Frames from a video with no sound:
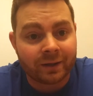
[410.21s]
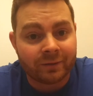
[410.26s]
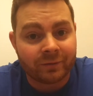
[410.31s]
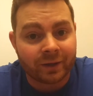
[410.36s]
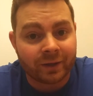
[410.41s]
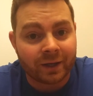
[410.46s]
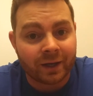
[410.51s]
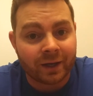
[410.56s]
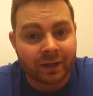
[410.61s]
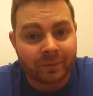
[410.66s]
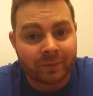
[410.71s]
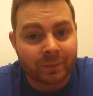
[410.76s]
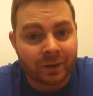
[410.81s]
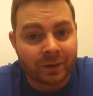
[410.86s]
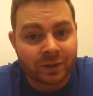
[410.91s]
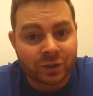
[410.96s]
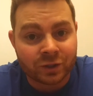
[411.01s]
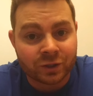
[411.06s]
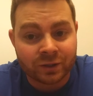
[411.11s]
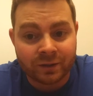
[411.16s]
If I got a
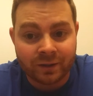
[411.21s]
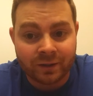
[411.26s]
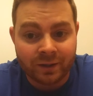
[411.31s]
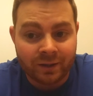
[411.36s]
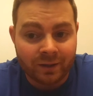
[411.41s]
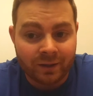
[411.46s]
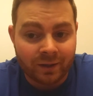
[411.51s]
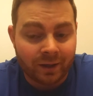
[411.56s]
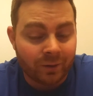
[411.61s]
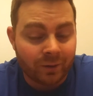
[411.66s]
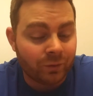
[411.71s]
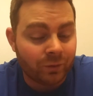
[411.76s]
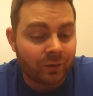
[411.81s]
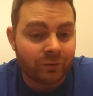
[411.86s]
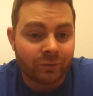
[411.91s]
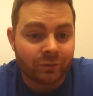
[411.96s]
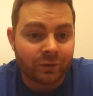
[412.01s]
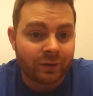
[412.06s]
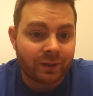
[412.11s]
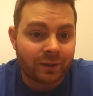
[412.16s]
bunch, I
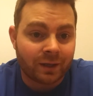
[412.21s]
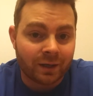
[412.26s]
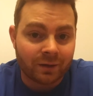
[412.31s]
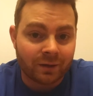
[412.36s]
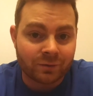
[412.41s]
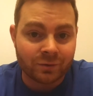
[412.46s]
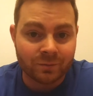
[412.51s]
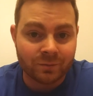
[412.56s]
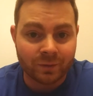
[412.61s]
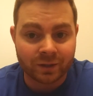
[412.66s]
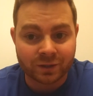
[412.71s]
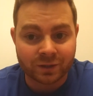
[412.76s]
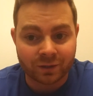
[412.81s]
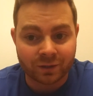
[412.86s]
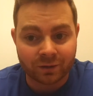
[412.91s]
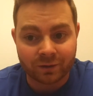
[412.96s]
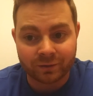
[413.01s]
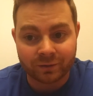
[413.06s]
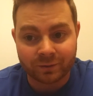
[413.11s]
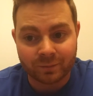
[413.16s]
wouldn't really care too much at all,